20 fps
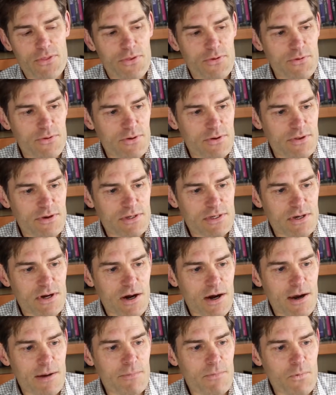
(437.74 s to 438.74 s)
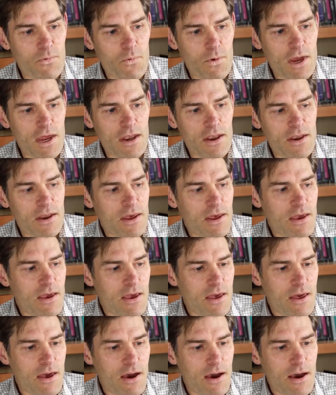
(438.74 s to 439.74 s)
through to the time when
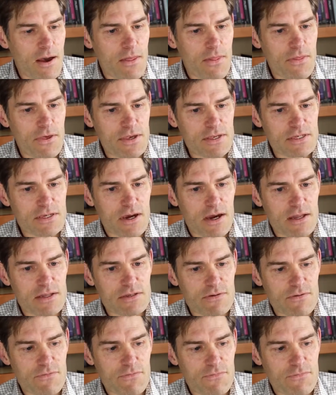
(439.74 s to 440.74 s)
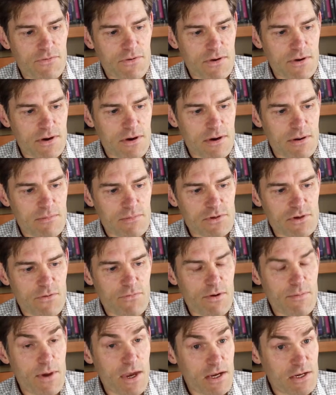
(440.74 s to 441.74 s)
these kinds of
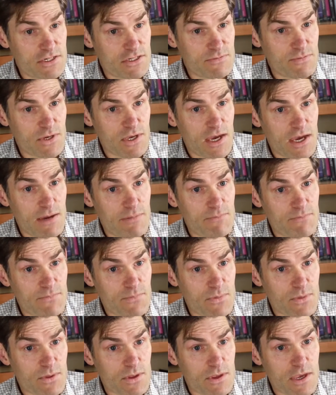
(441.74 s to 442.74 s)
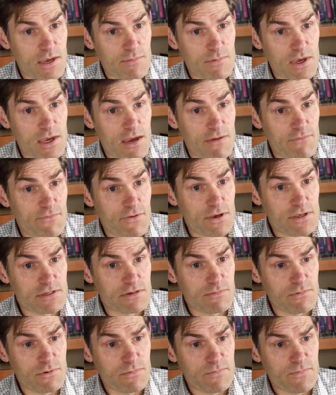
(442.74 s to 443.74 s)
software packages became
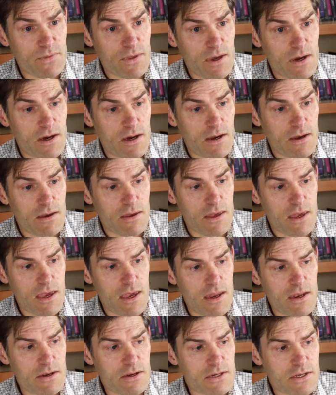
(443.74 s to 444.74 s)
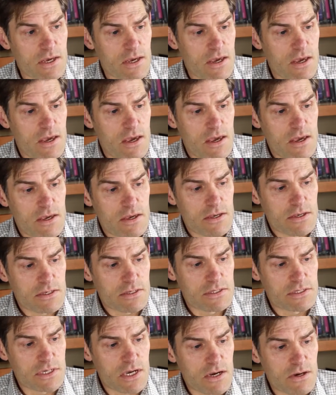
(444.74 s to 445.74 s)
feasible. And
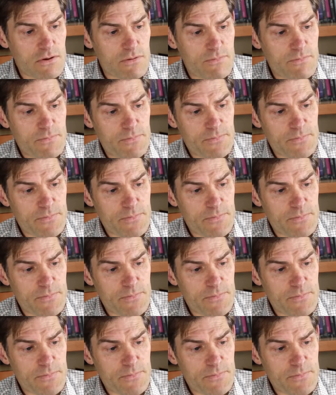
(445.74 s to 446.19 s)
so